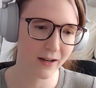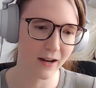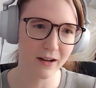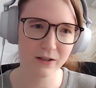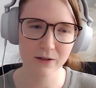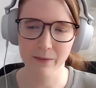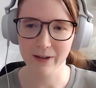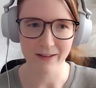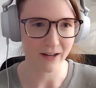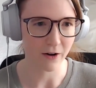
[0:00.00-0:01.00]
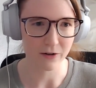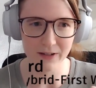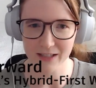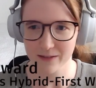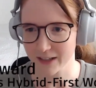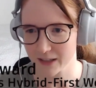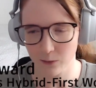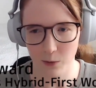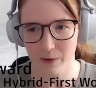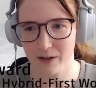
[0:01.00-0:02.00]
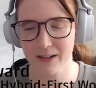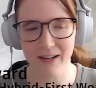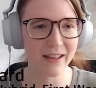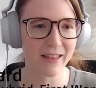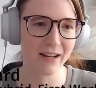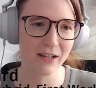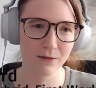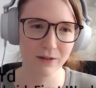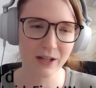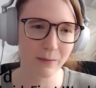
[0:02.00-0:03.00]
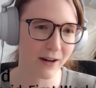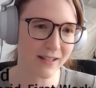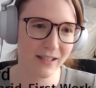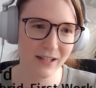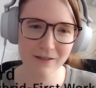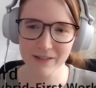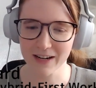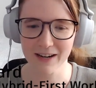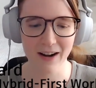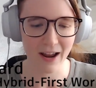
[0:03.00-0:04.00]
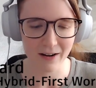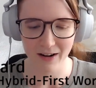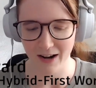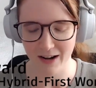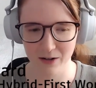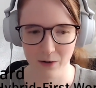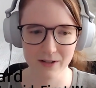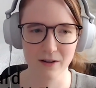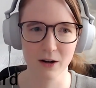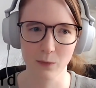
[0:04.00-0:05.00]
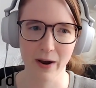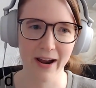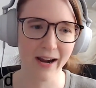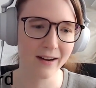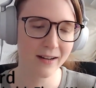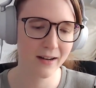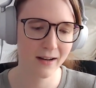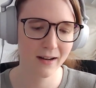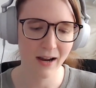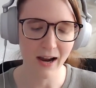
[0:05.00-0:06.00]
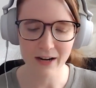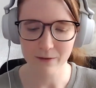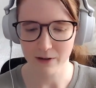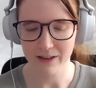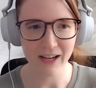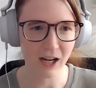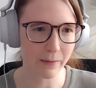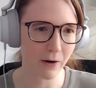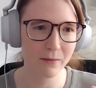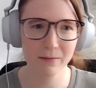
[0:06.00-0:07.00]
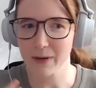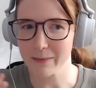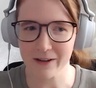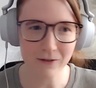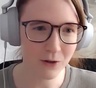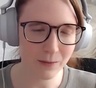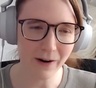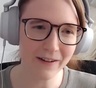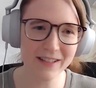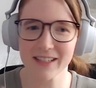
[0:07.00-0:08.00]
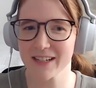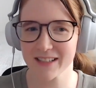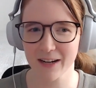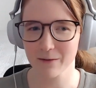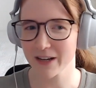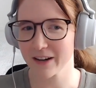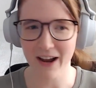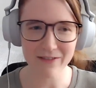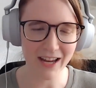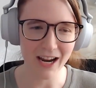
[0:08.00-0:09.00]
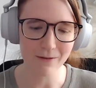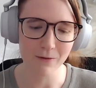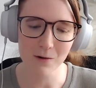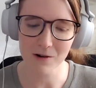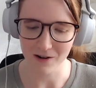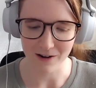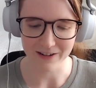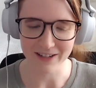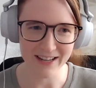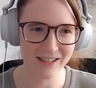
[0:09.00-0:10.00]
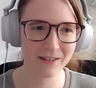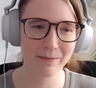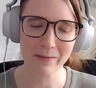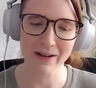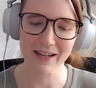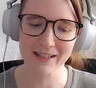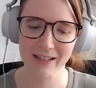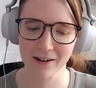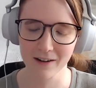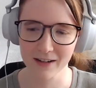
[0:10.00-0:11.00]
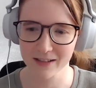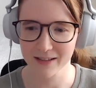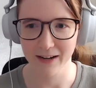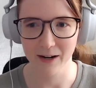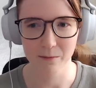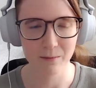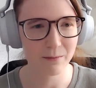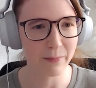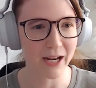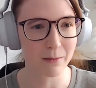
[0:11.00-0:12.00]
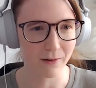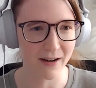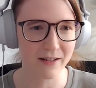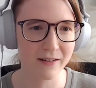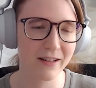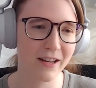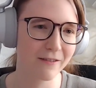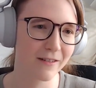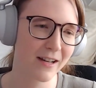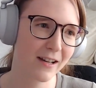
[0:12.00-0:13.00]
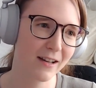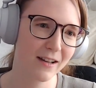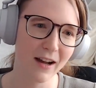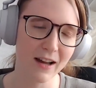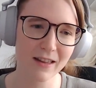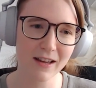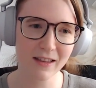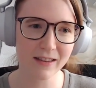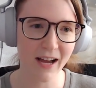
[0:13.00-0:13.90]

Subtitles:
So something like Autodesk Flex Forward, I think, is really impressive and goes a long way. And if we're thinking about maybe future policies that we could advocate for, or Autodesk could maybe consider, is paid parental leave. I think that